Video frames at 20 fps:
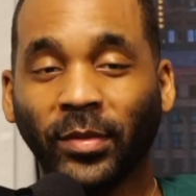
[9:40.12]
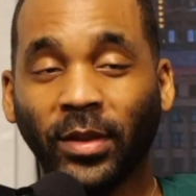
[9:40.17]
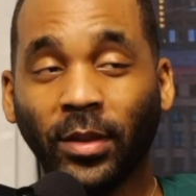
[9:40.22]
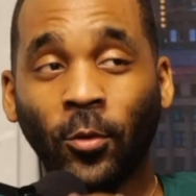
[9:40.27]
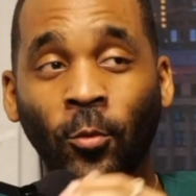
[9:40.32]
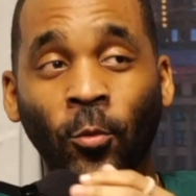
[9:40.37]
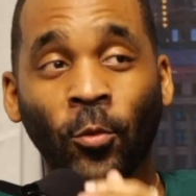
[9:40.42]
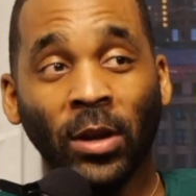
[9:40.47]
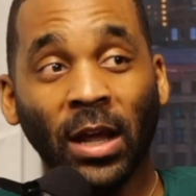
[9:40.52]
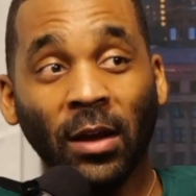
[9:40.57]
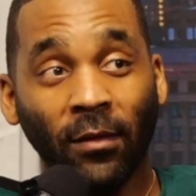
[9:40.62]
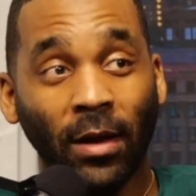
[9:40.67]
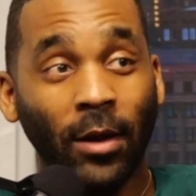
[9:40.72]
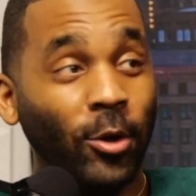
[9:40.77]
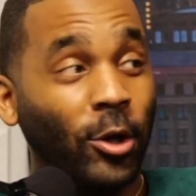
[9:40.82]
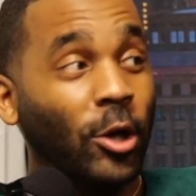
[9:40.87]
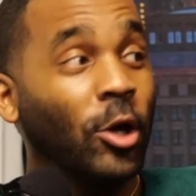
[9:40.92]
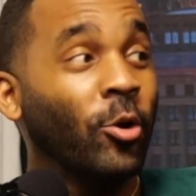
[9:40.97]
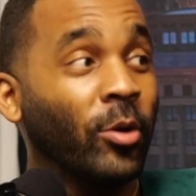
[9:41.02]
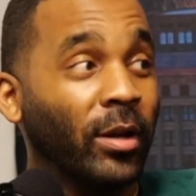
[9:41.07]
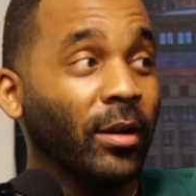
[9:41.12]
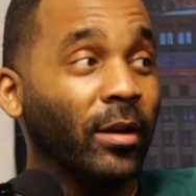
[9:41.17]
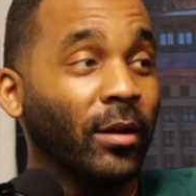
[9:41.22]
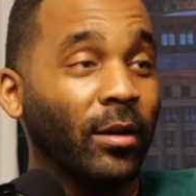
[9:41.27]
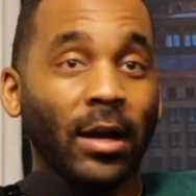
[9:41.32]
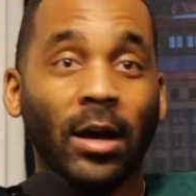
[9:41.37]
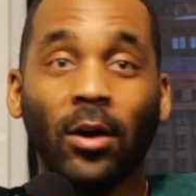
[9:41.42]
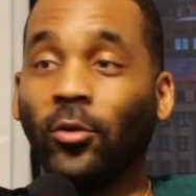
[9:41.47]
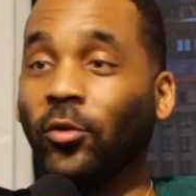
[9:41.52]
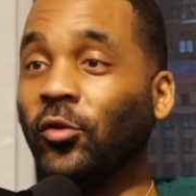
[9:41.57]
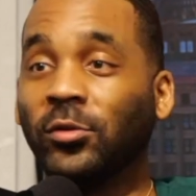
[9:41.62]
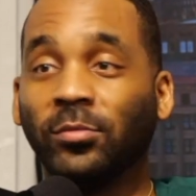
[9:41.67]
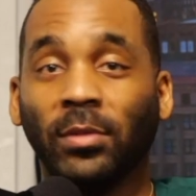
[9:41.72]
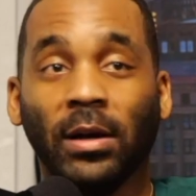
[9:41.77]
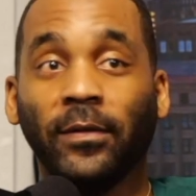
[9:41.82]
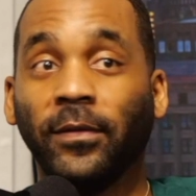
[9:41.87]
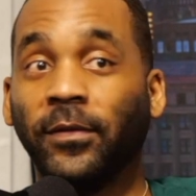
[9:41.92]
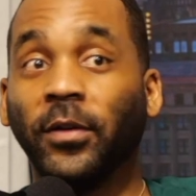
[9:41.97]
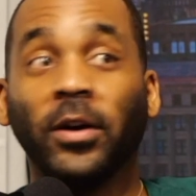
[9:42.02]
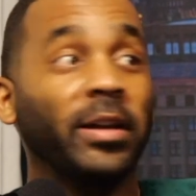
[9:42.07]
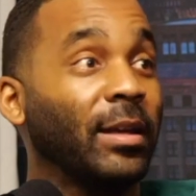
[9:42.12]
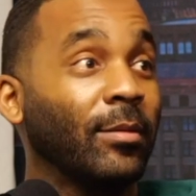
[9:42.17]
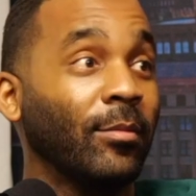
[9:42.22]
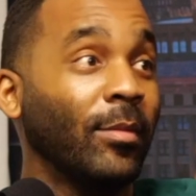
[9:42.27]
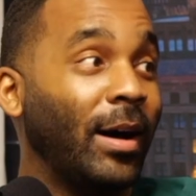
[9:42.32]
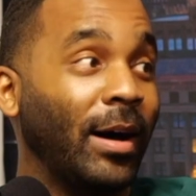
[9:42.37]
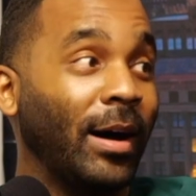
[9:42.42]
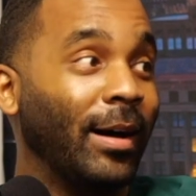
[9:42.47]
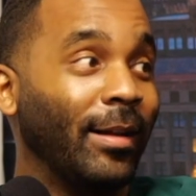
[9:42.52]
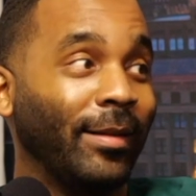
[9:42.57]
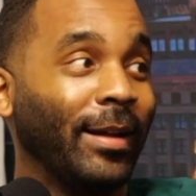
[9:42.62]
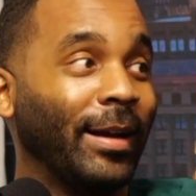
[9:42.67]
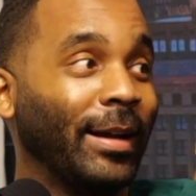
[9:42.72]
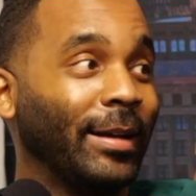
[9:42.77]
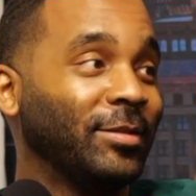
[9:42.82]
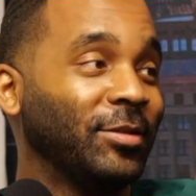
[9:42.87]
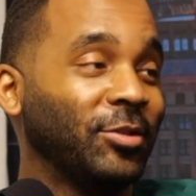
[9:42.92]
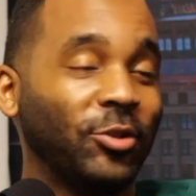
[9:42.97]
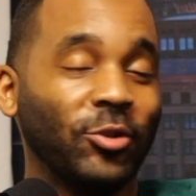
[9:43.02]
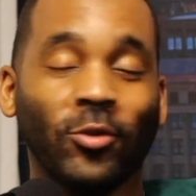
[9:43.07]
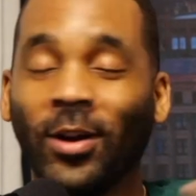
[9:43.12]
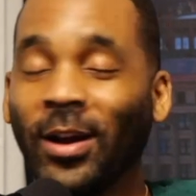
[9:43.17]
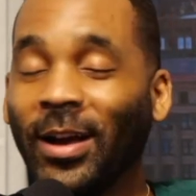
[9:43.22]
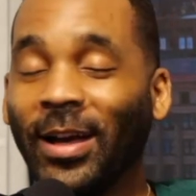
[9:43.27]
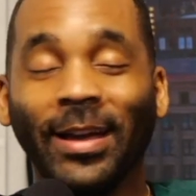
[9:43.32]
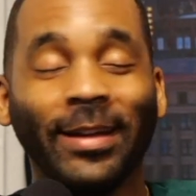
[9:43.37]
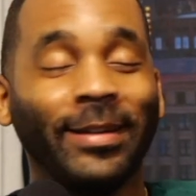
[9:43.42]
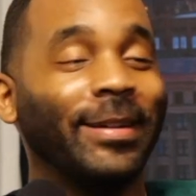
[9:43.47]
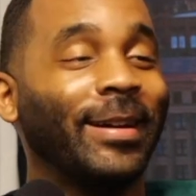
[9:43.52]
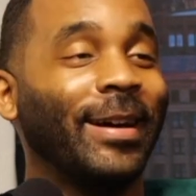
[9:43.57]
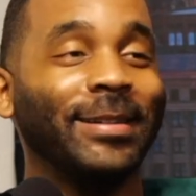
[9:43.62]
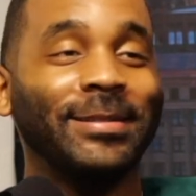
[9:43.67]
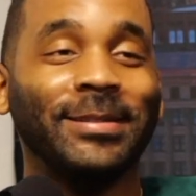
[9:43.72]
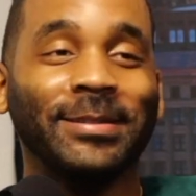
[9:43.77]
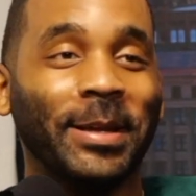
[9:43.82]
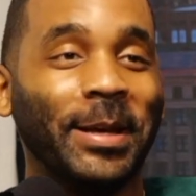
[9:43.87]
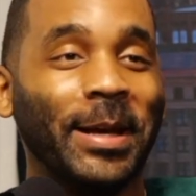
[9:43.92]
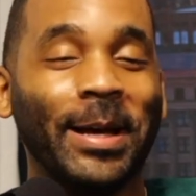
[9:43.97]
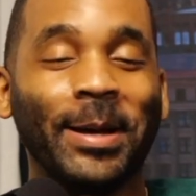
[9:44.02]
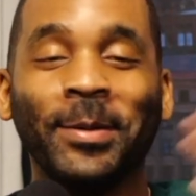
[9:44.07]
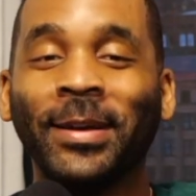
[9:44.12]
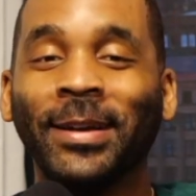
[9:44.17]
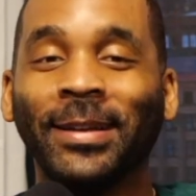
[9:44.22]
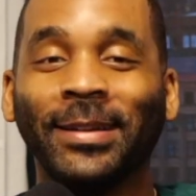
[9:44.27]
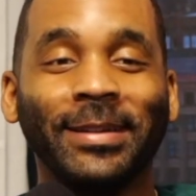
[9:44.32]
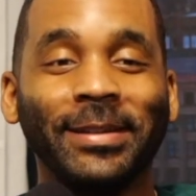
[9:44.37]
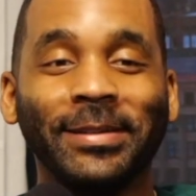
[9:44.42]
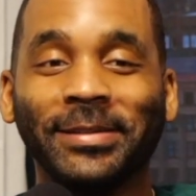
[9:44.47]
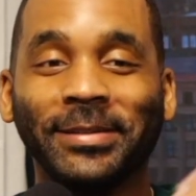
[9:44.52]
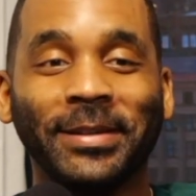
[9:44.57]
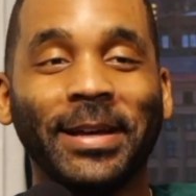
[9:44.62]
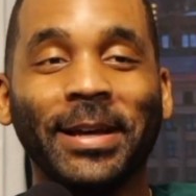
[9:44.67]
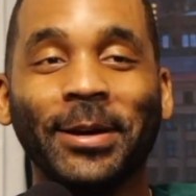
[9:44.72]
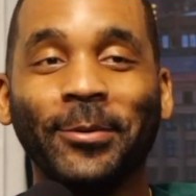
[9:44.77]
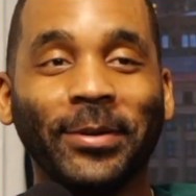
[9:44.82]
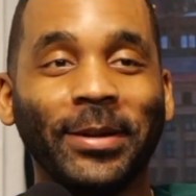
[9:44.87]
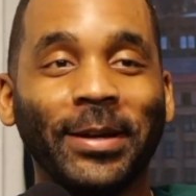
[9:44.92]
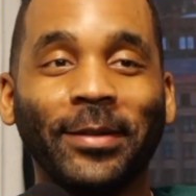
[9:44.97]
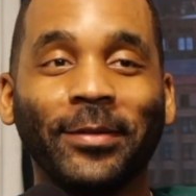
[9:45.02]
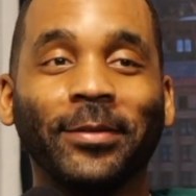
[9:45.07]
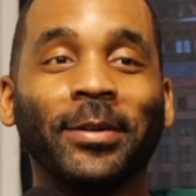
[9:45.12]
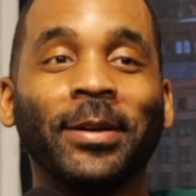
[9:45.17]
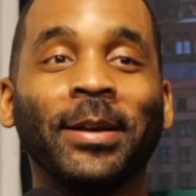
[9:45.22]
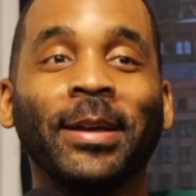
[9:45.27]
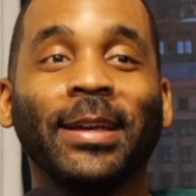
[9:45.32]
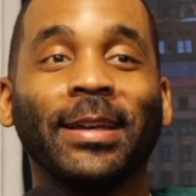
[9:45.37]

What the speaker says: Whenever I would go there, I would lose my fucking mind, like just crying nonstop, this and that, whatever.